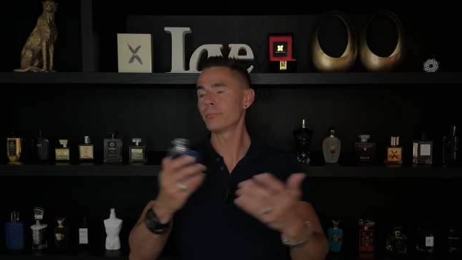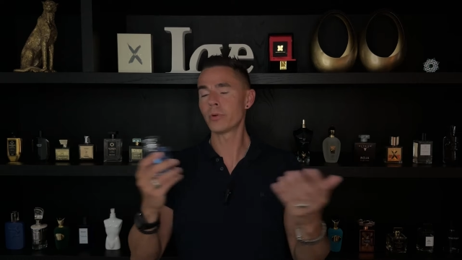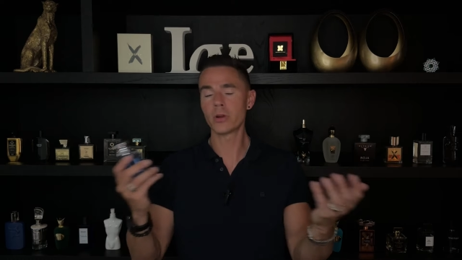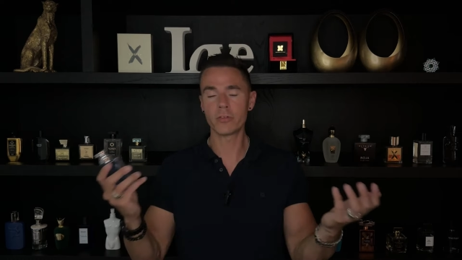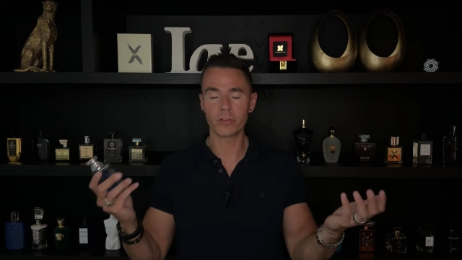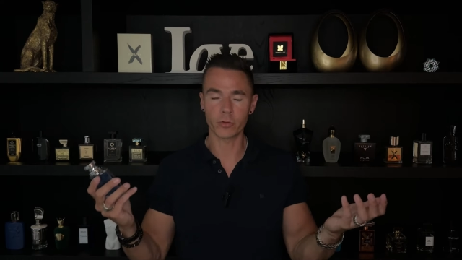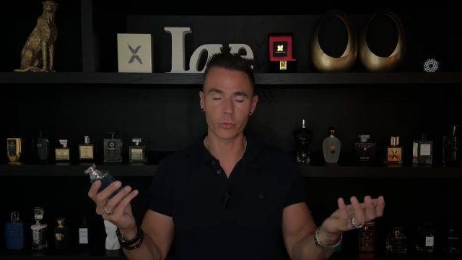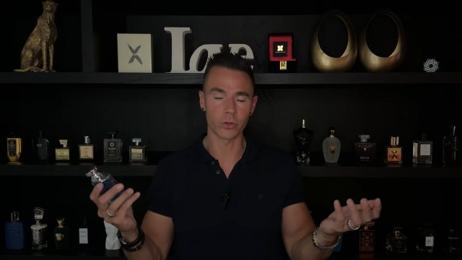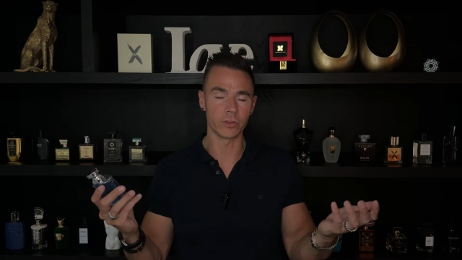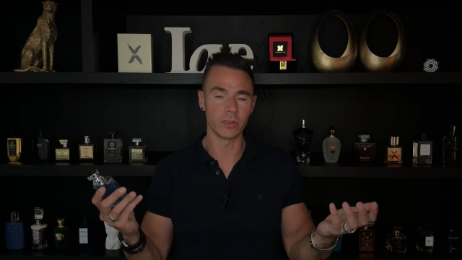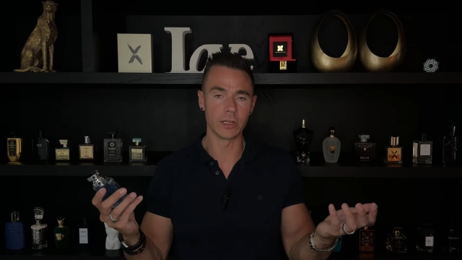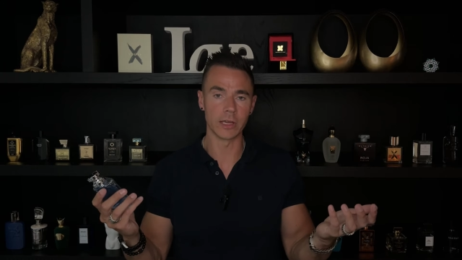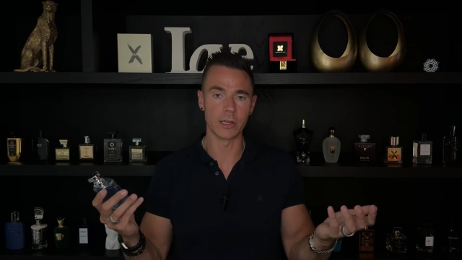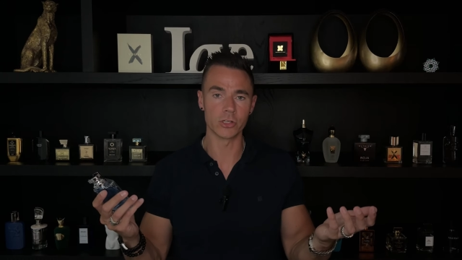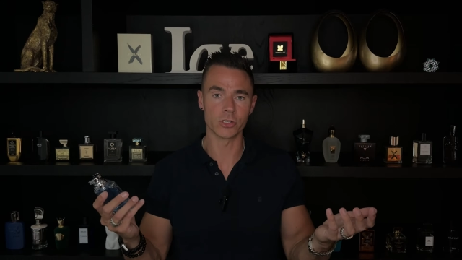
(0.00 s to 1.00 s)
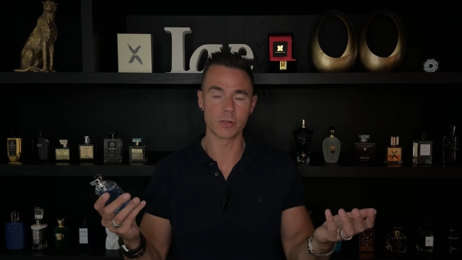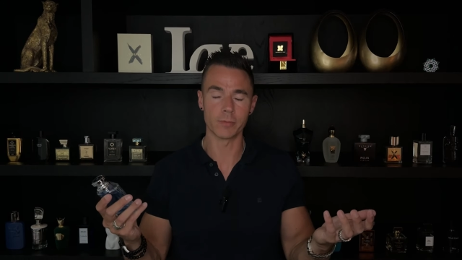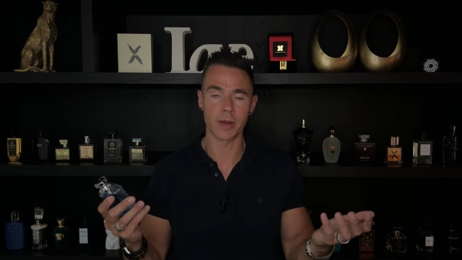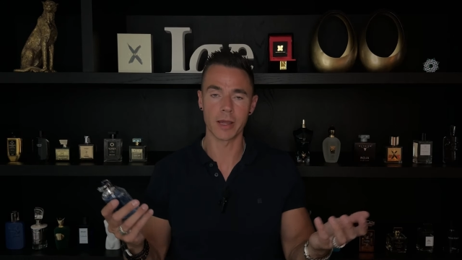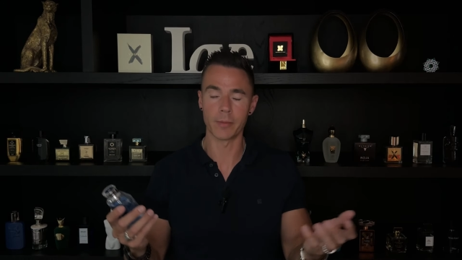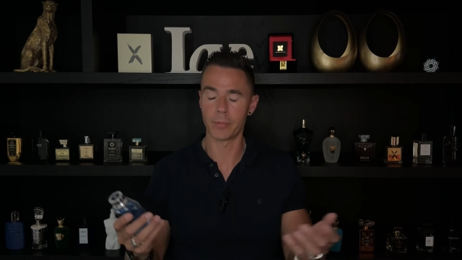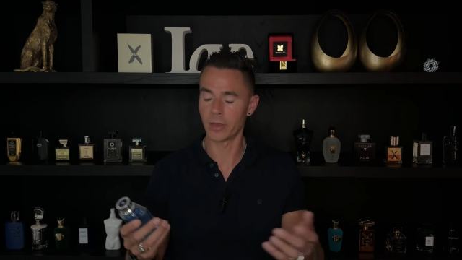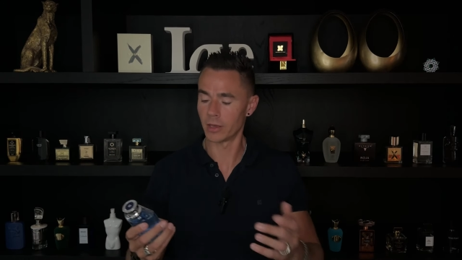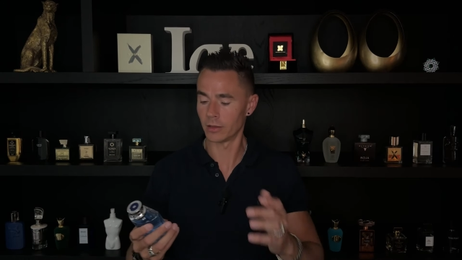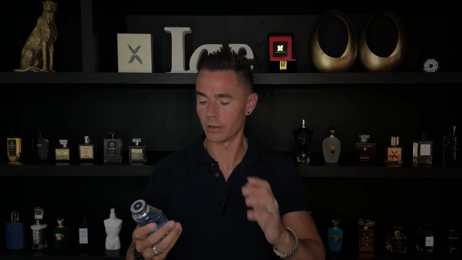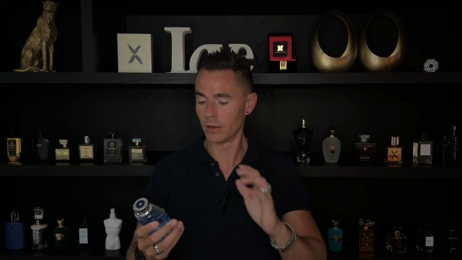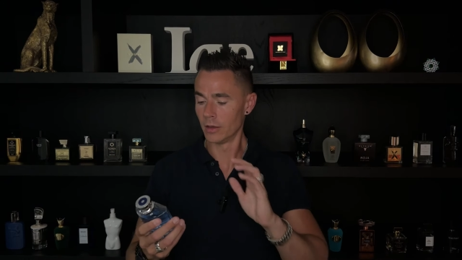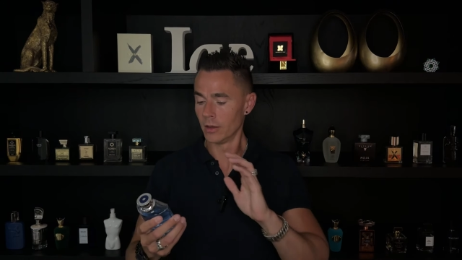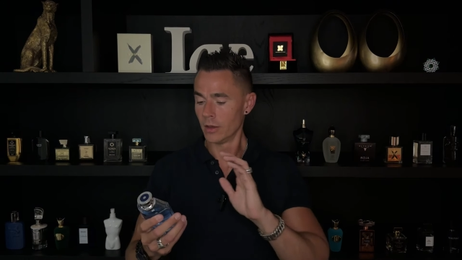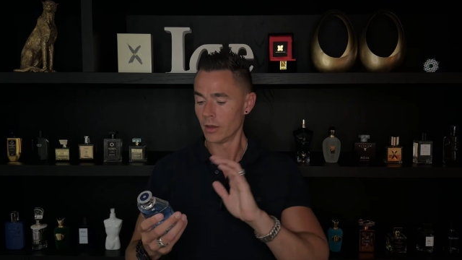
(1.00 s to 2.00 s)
Perfect for teenagers in my opinion.